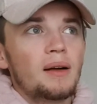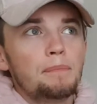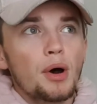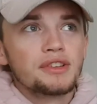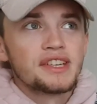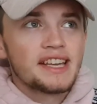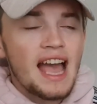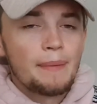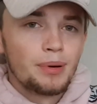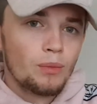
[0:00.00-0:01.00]
puts a
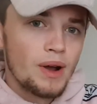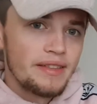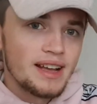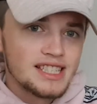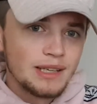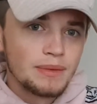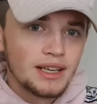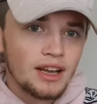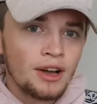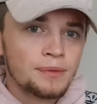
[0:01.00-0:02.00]
cap on where that team
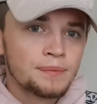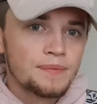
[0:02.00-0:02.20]
can go.